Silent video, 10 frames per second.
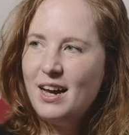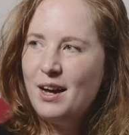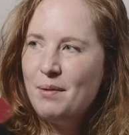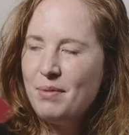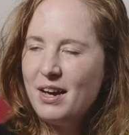
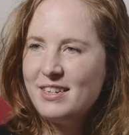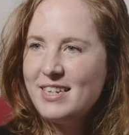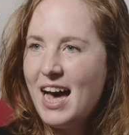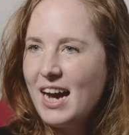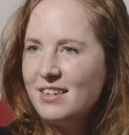um, a
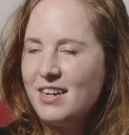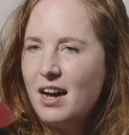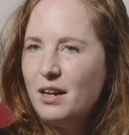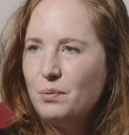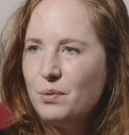
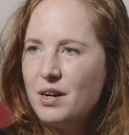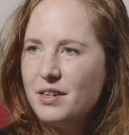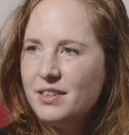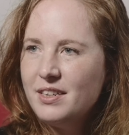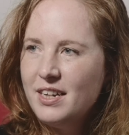tactile
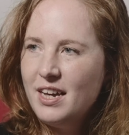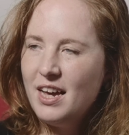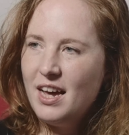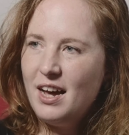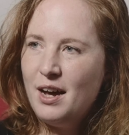one,
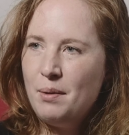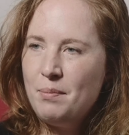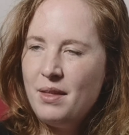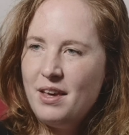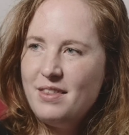
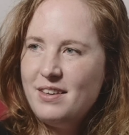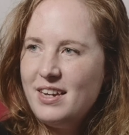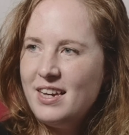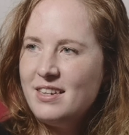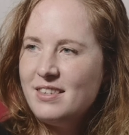um, that
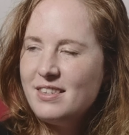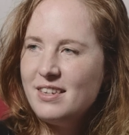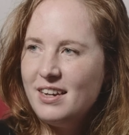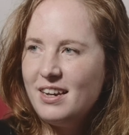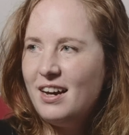is,
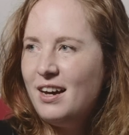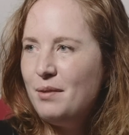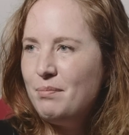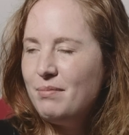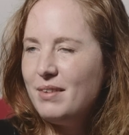
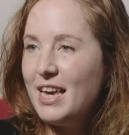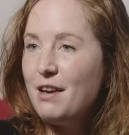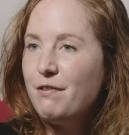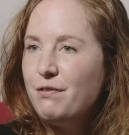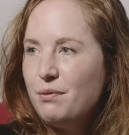um,
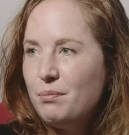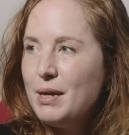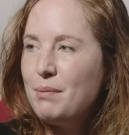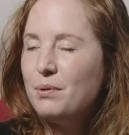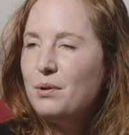if
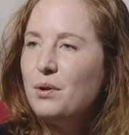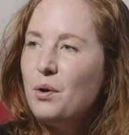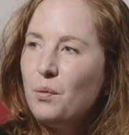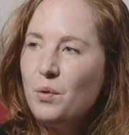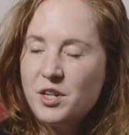people
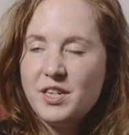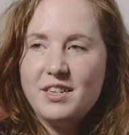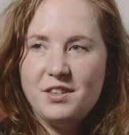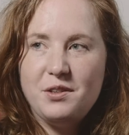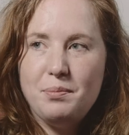want
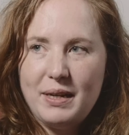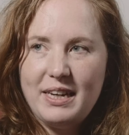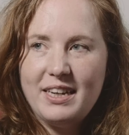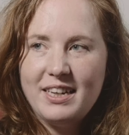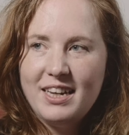it to
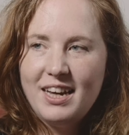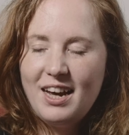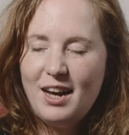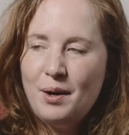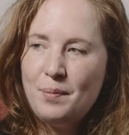be,
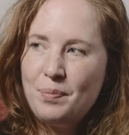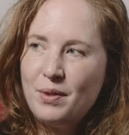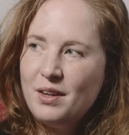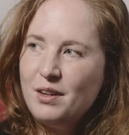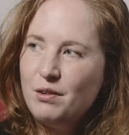um,
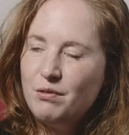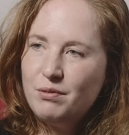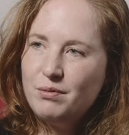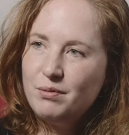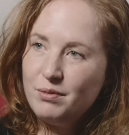
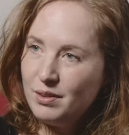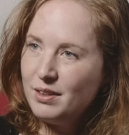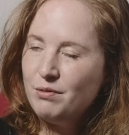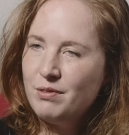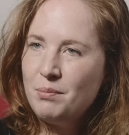
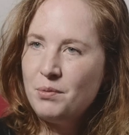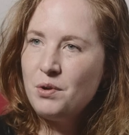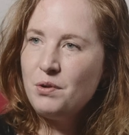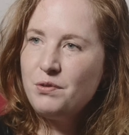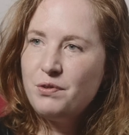
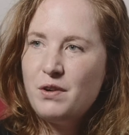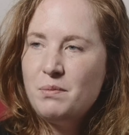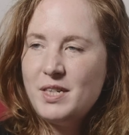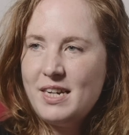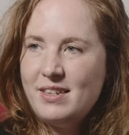removed
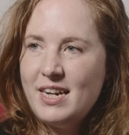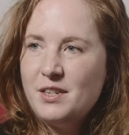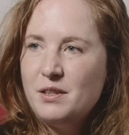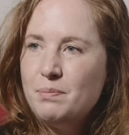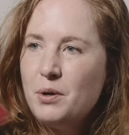from
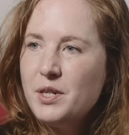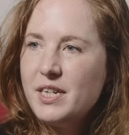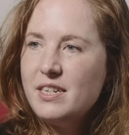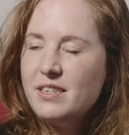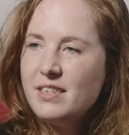gestators'
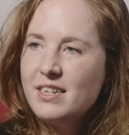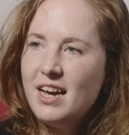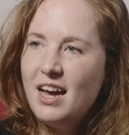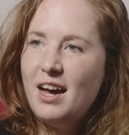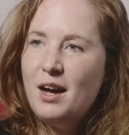bodies,
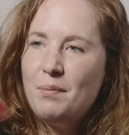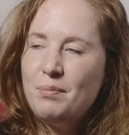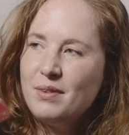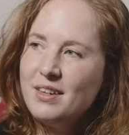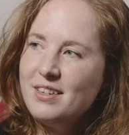
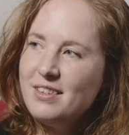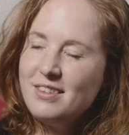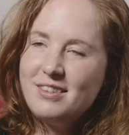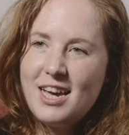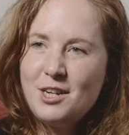um,
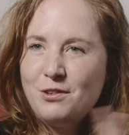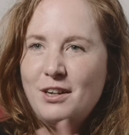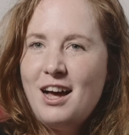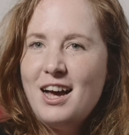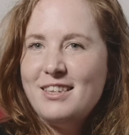
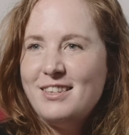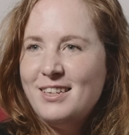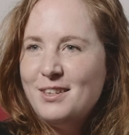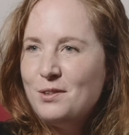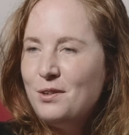centralized
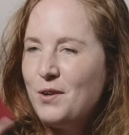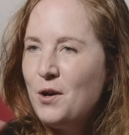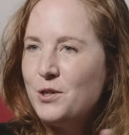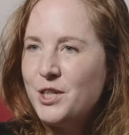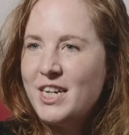in a sort of
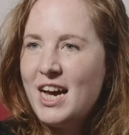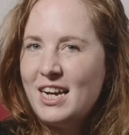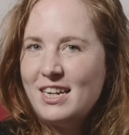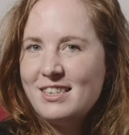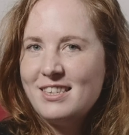
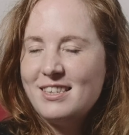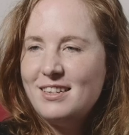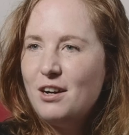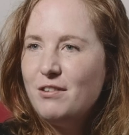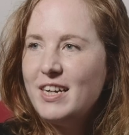oceanic
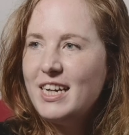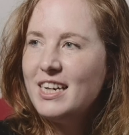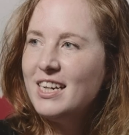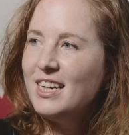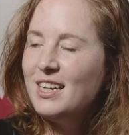
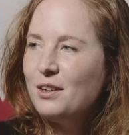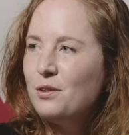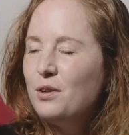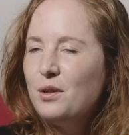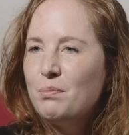slurry
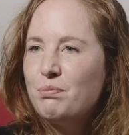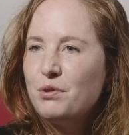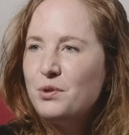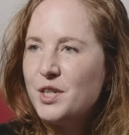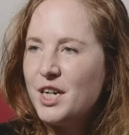called a
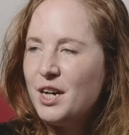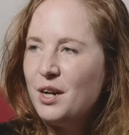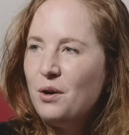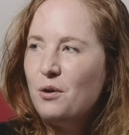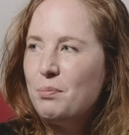brooder,
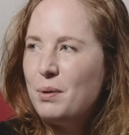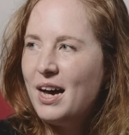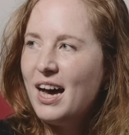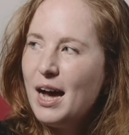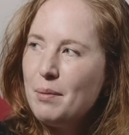or
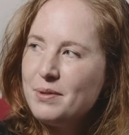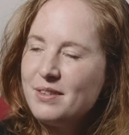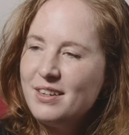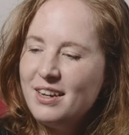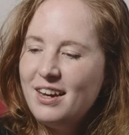
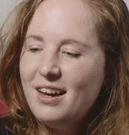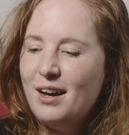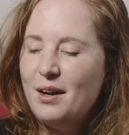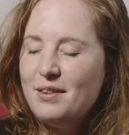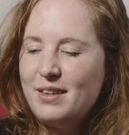perhaps
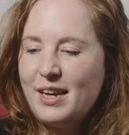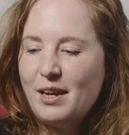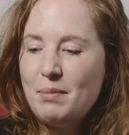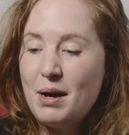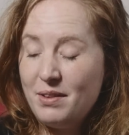uh,
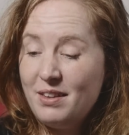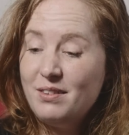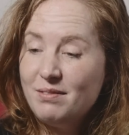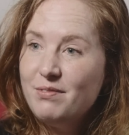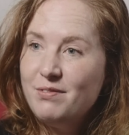thinking about
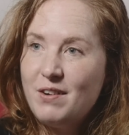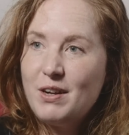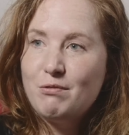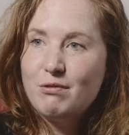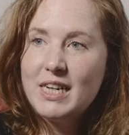the
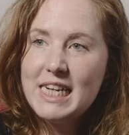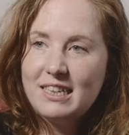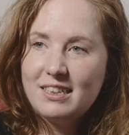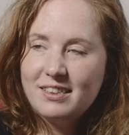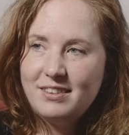very
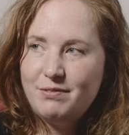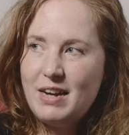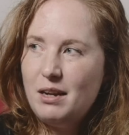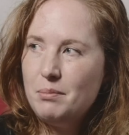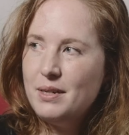real
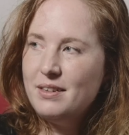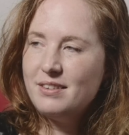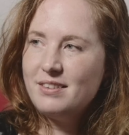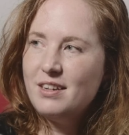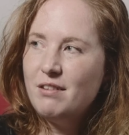
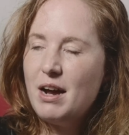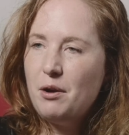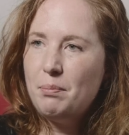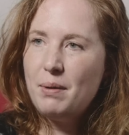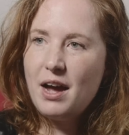developments
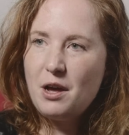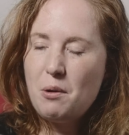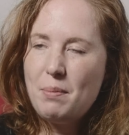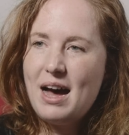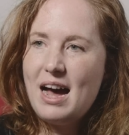around
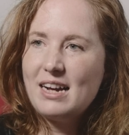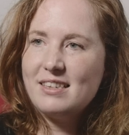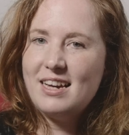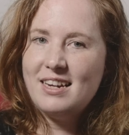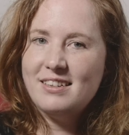
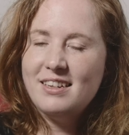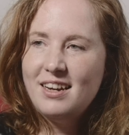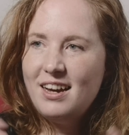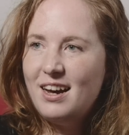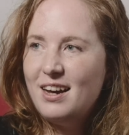biobags and
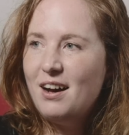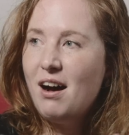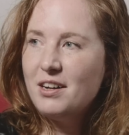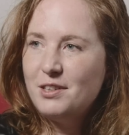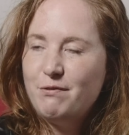uh,
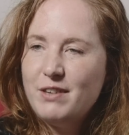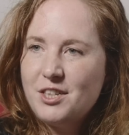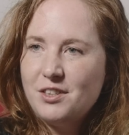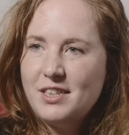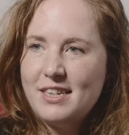
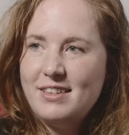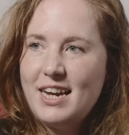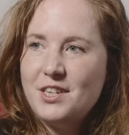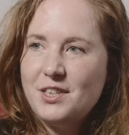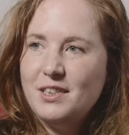artificial
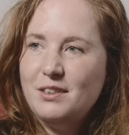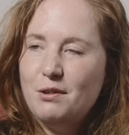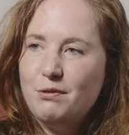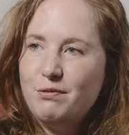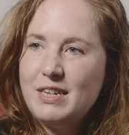gestation
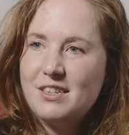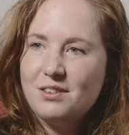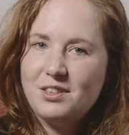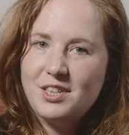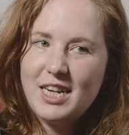of
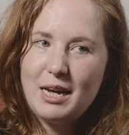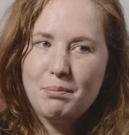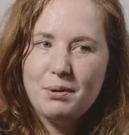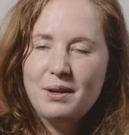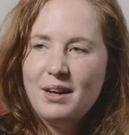fetal sheep,